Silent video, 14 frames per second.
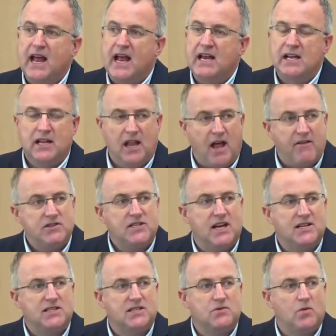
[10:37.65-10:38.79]
and loves
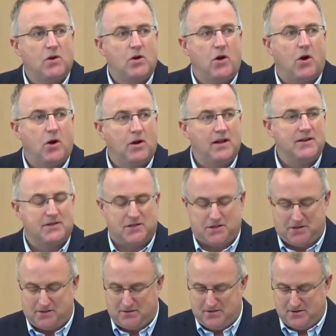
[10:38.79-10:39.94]
us
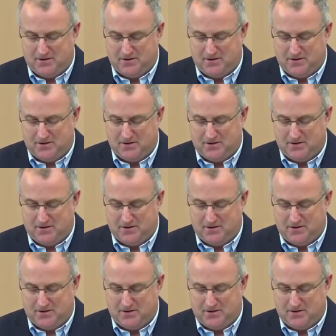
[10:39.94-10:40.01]
regardless.